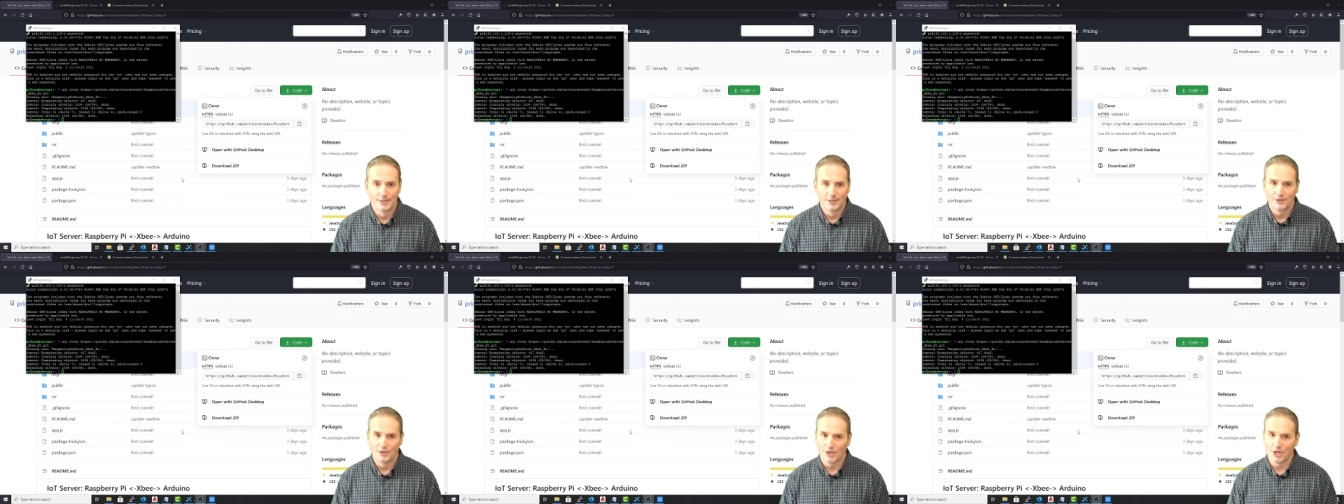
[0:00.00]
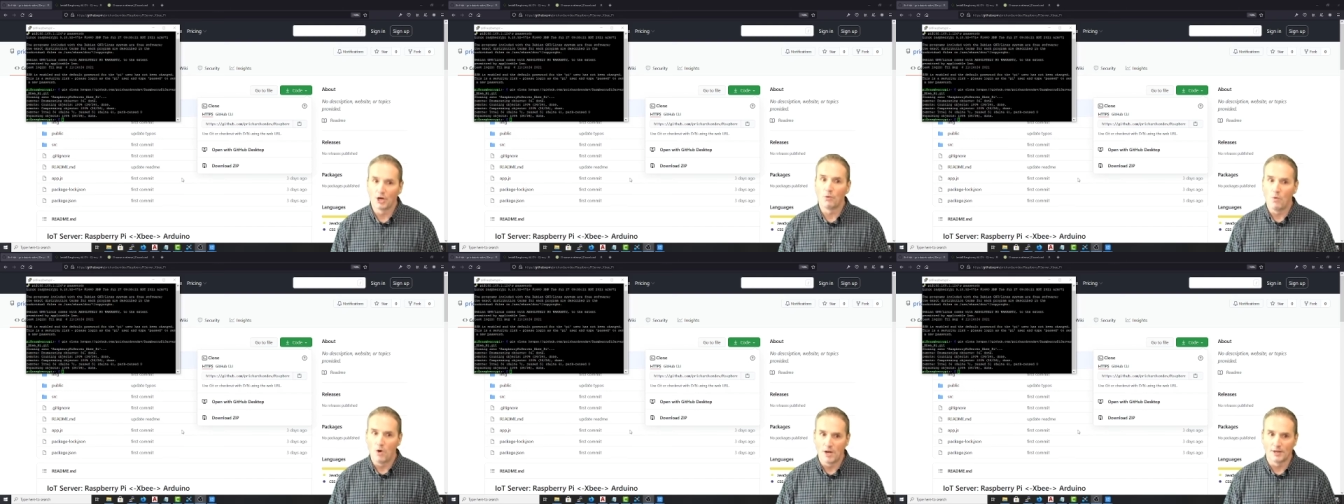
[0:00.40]
You're going to
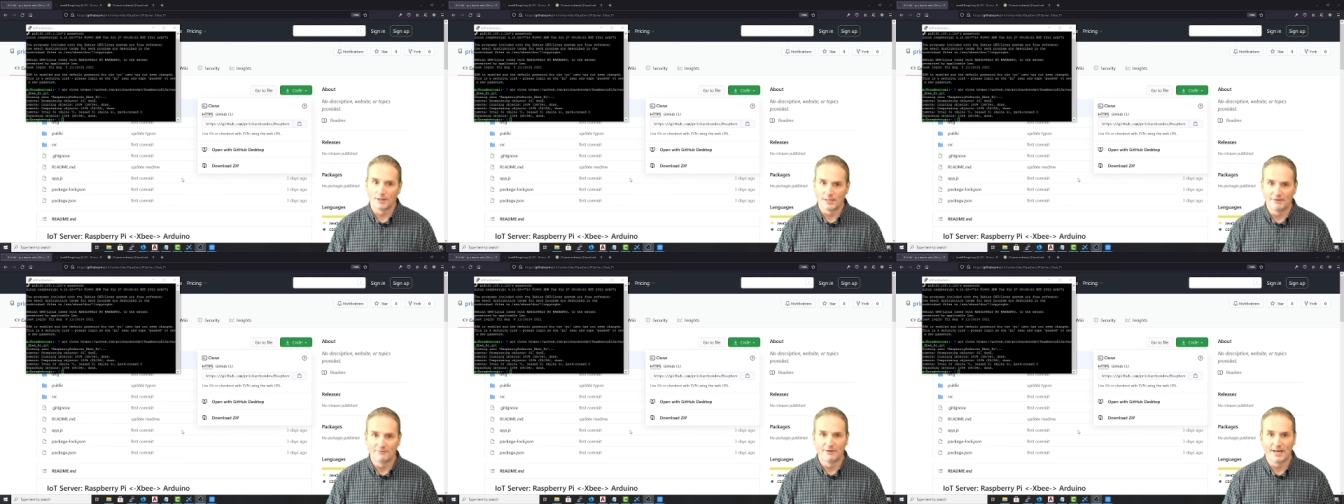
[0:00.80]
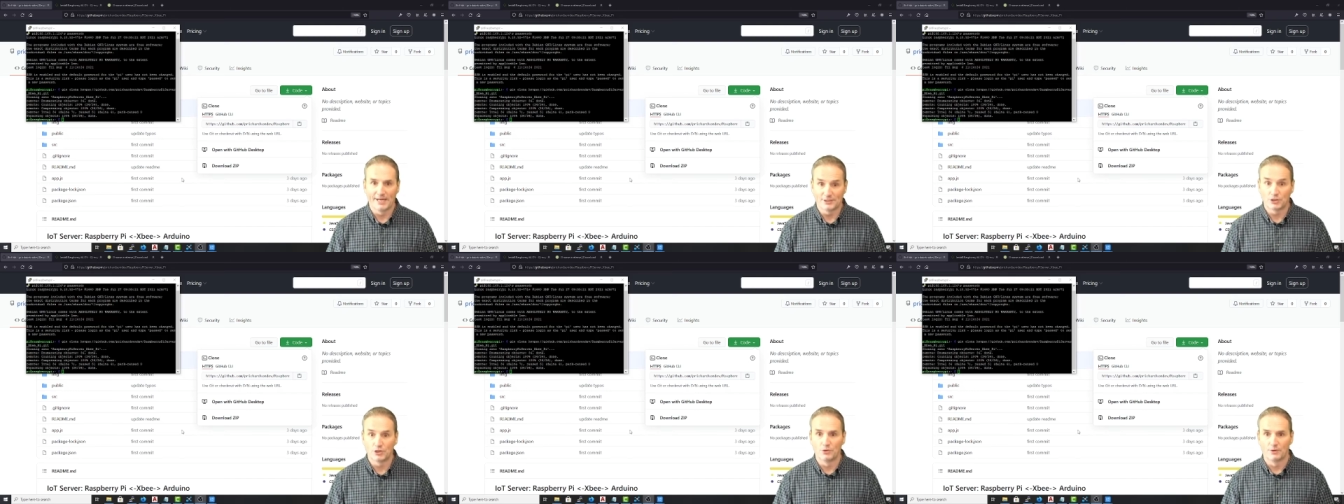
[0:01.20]
want to leave it
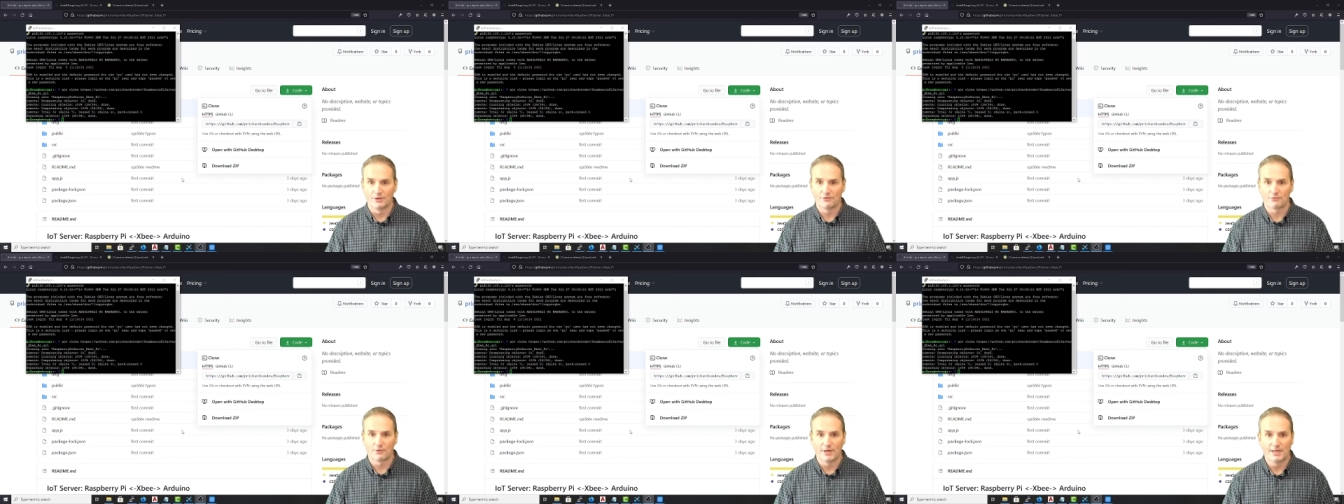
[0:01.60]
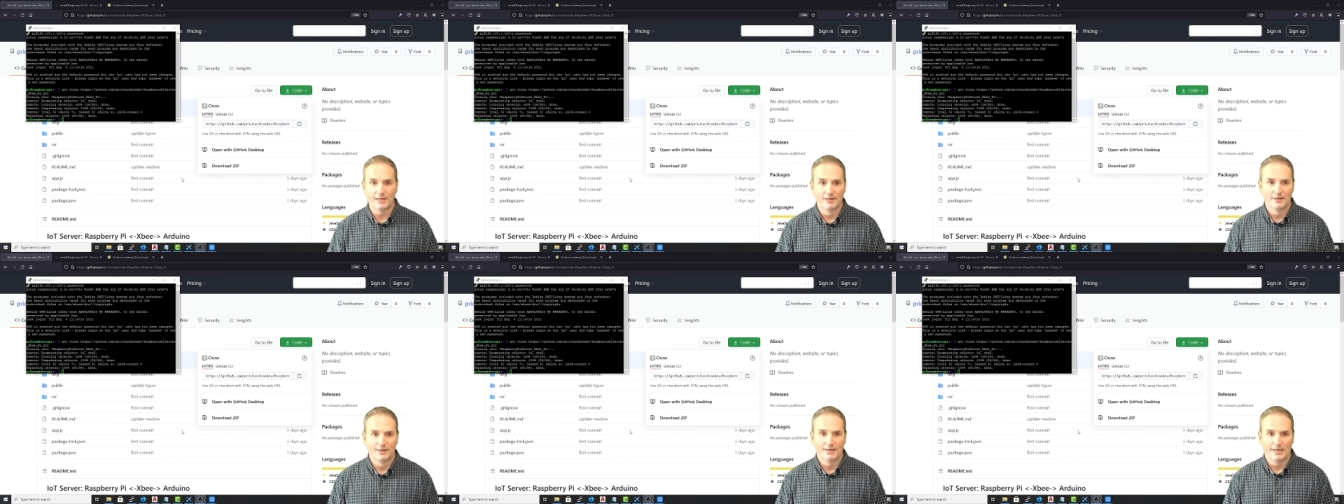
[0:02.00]
at 2 and 3,
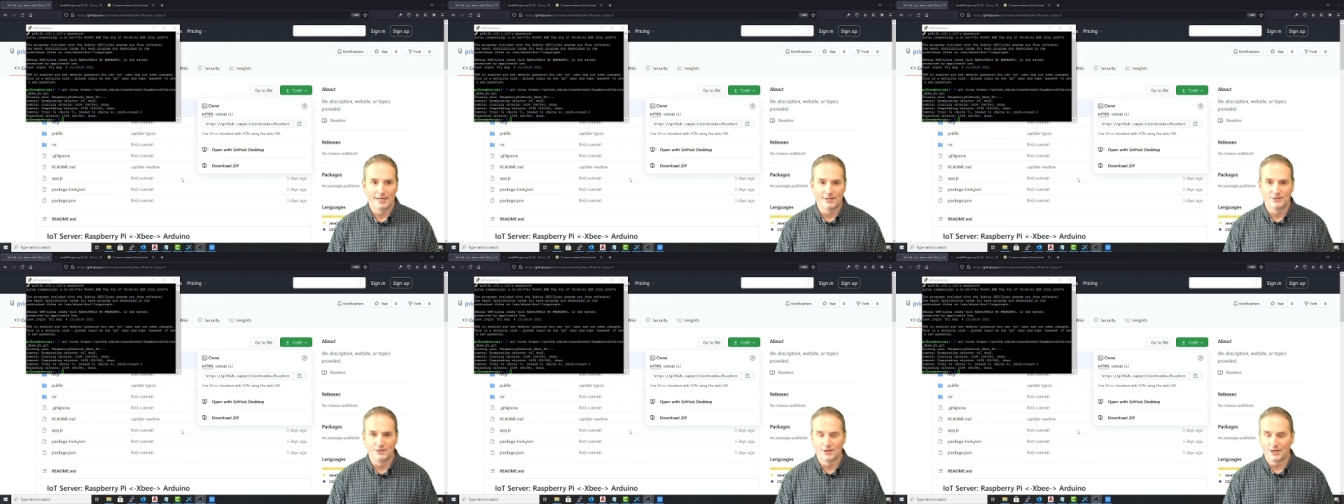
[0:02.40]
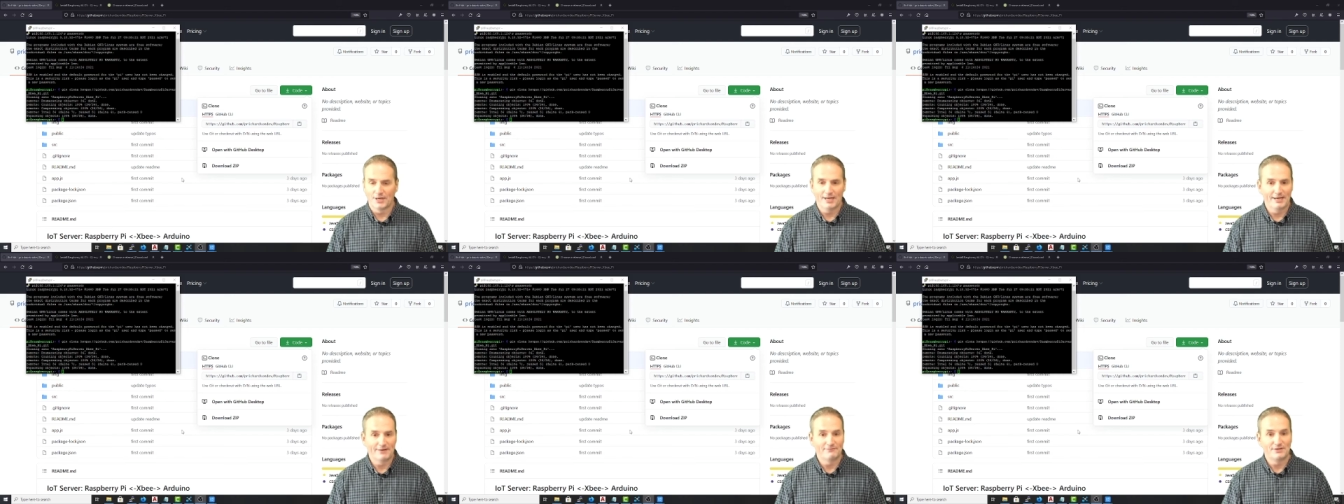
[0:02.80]
and you're going to
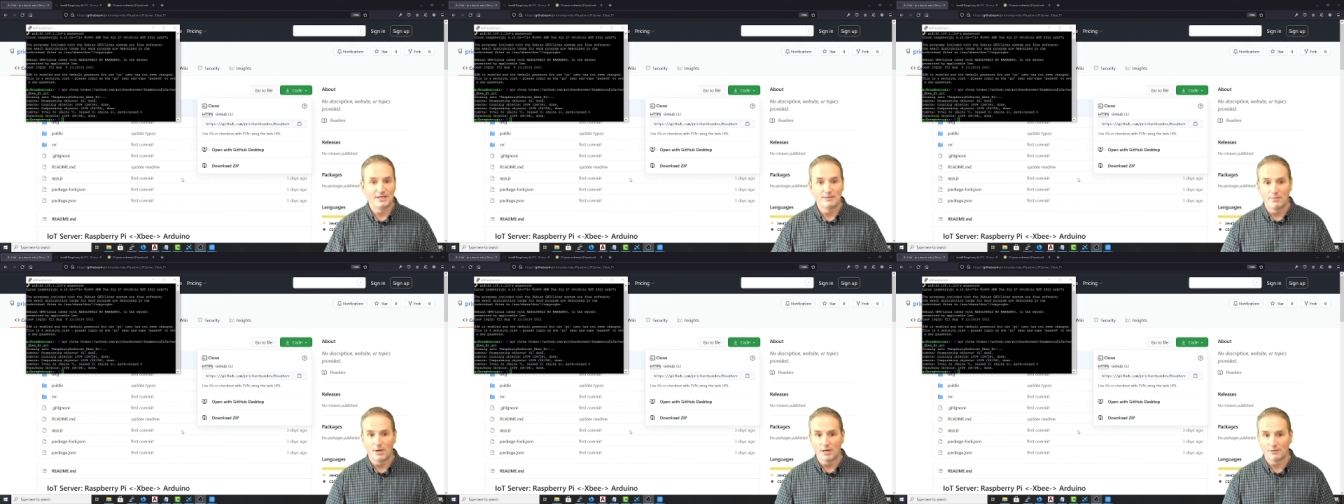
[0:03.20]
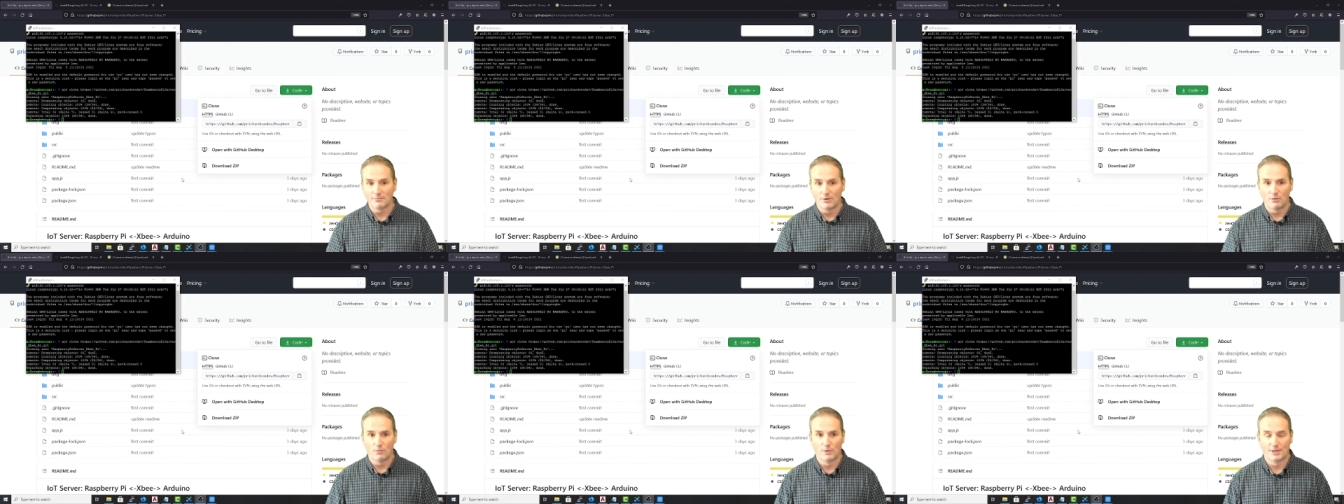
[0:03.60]
have
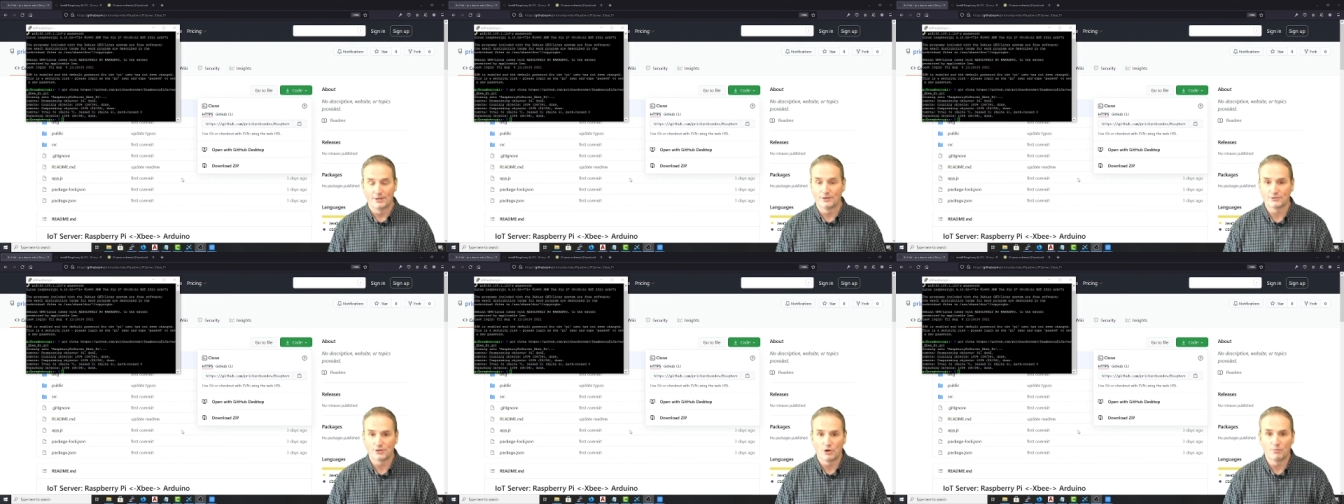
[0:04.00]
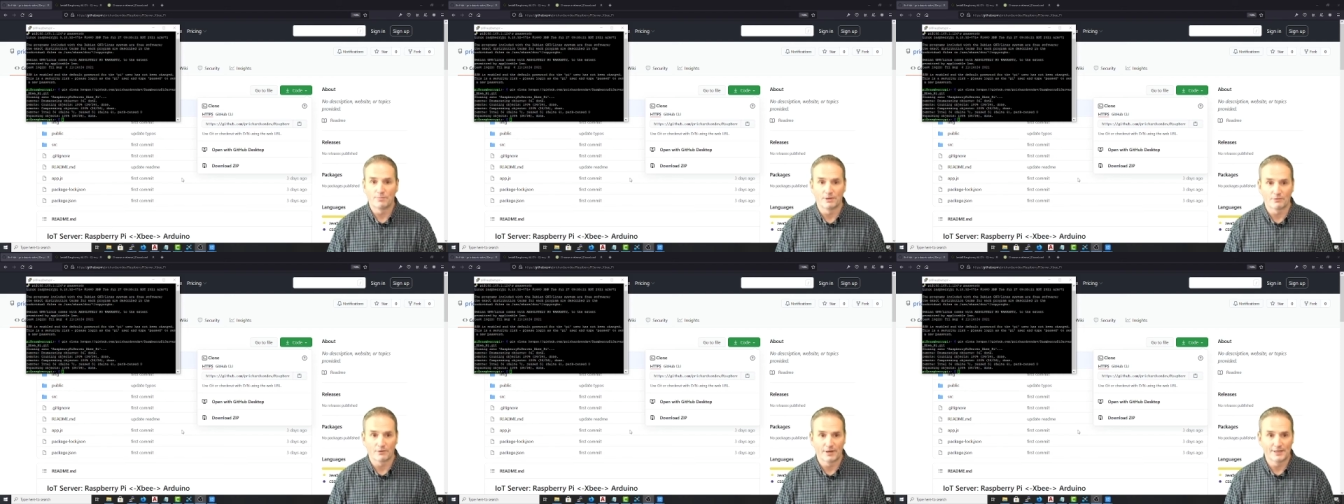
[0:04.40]
debug windows
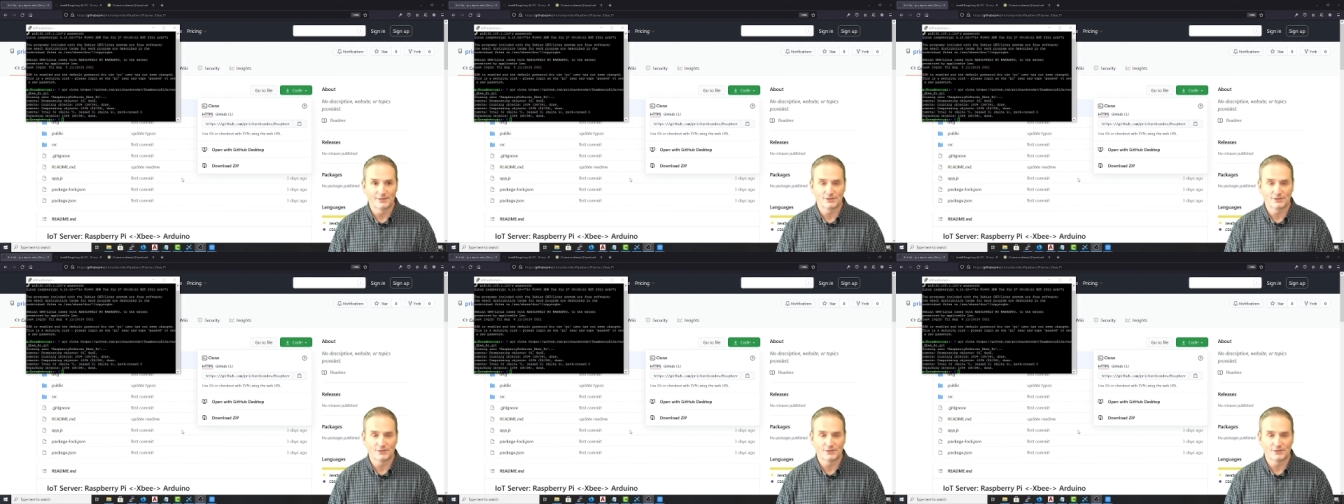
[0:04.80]
open, right?